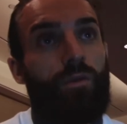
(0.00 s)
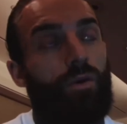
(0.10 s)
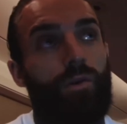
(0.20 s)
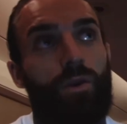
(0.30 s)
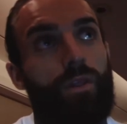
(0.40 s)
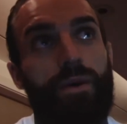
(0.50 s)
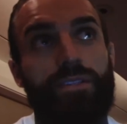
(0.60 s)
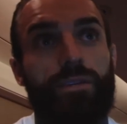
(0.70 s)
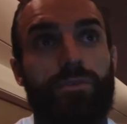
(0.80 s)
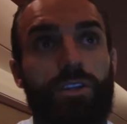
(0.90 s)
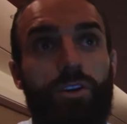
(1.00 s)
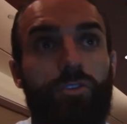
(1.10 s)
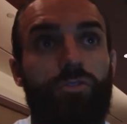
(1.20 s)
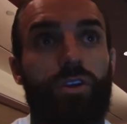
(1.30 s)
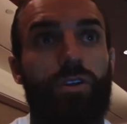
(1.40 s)
Probably one of the best teams in the
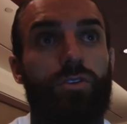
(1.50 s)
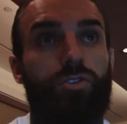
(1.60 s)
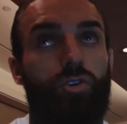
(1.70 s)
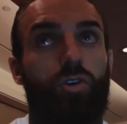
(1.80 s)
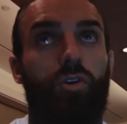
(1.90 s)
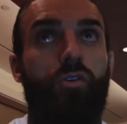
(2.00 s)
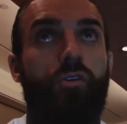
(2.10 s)
country. So